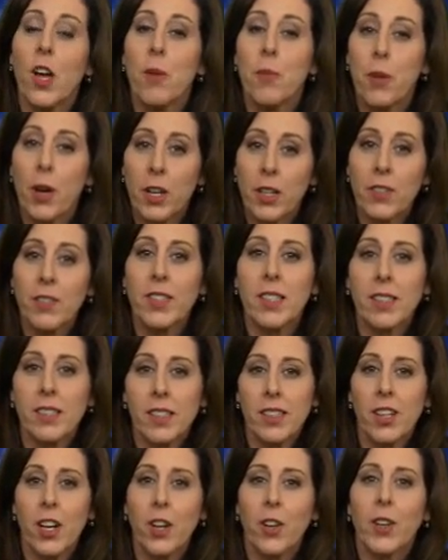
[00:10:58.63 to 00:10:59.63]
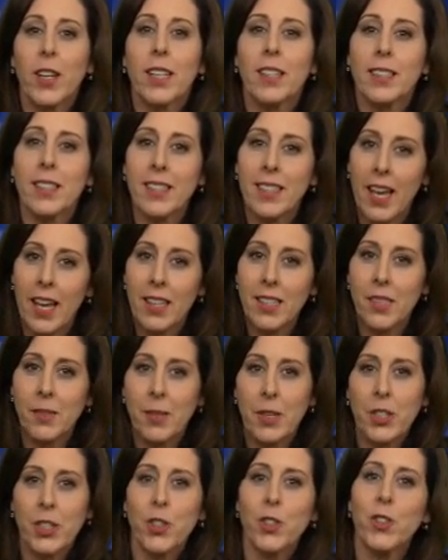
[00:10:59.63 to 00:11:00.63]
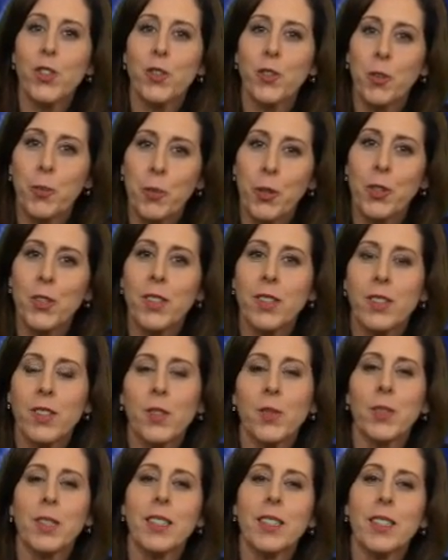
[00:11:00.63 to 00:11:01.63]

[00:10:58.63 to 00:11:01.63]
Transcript: part of the CRA's Tax Measures for Persons with